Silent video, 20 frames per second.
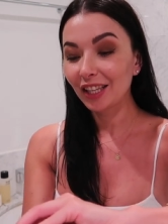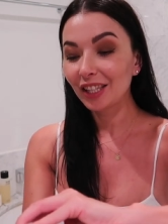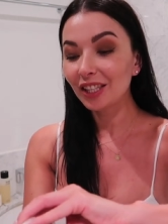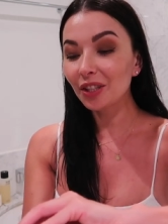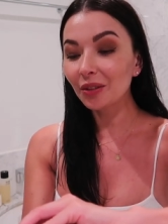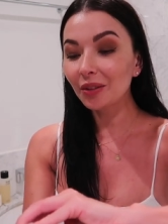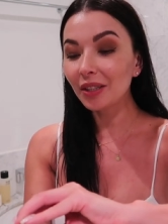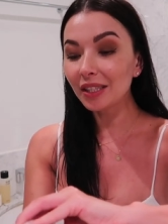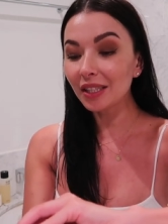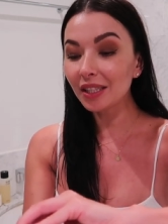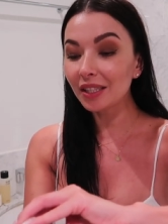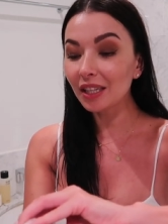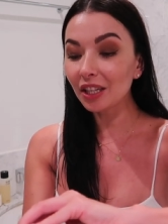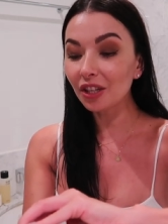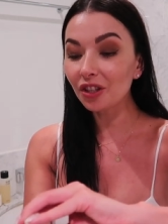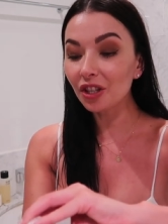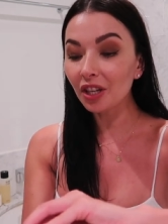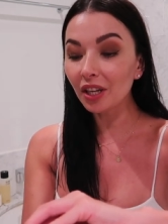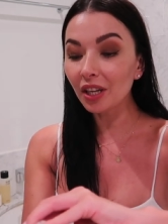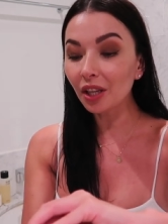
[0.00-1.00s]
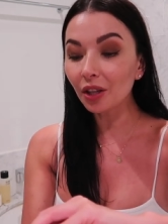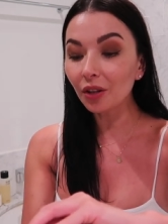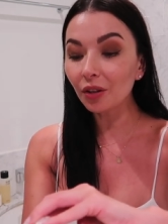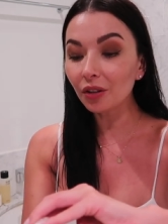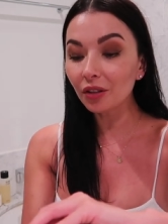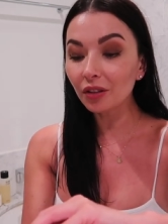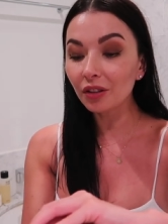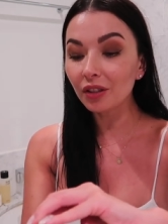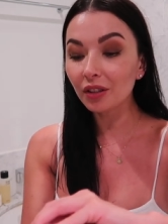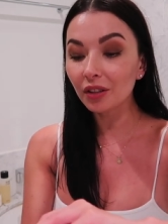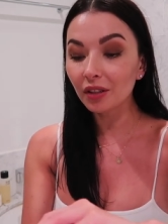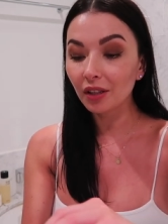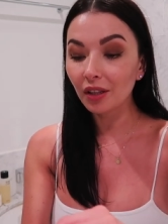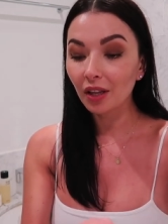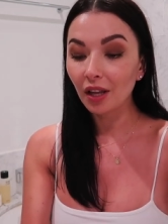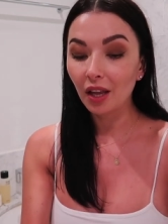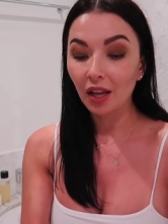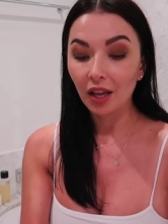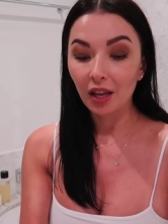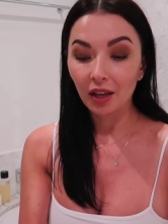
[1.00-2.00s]
so this is actually good
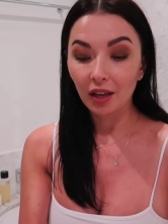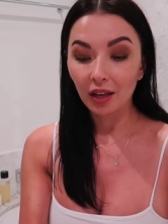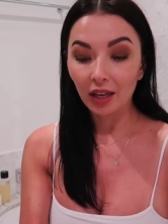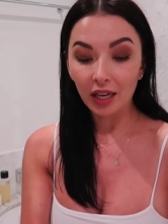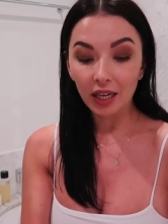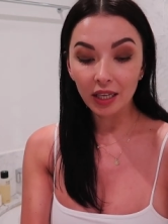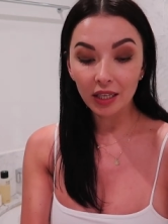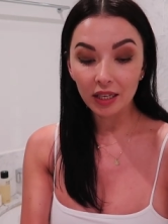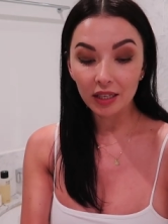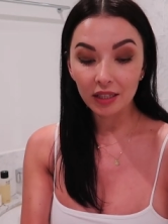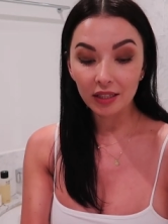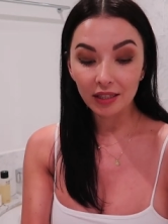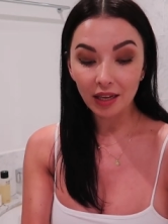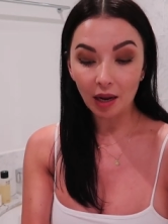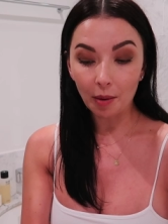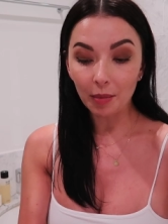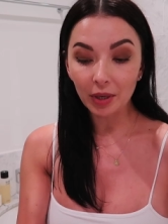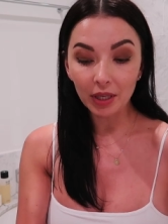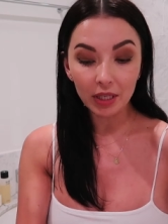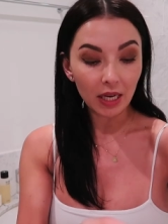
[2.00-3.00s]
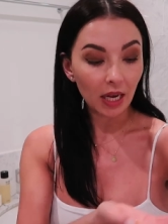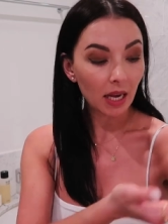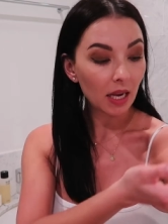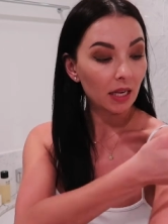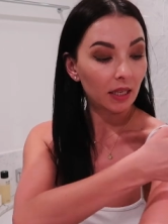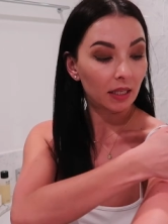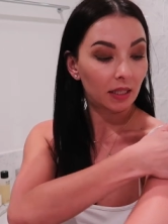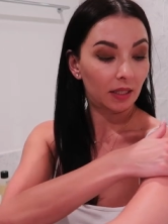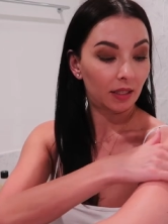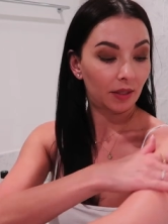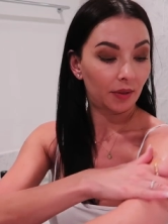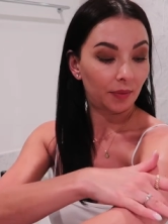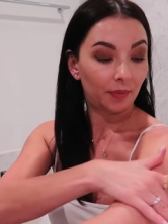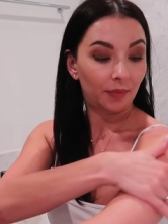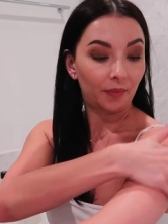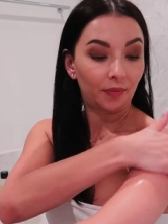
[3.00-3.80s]
in the summer days